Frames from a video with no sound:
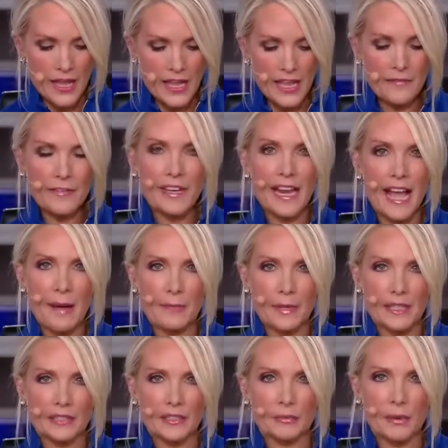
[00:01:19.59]
if it
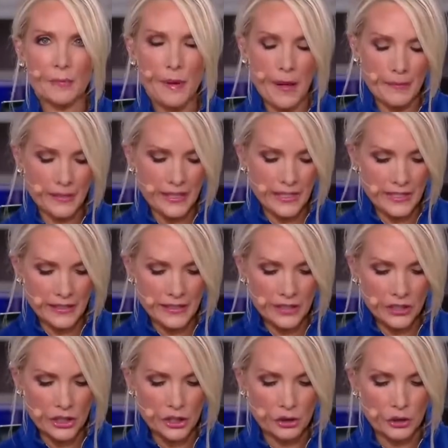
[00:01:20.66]
happens, the Republicans
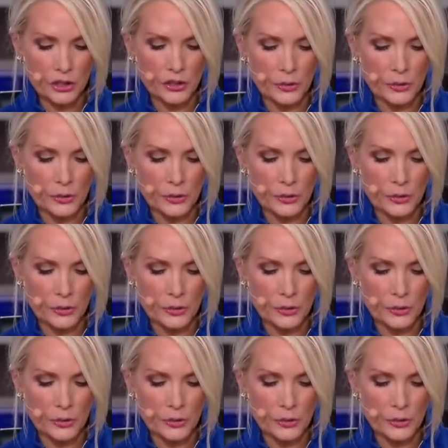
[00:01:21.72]
control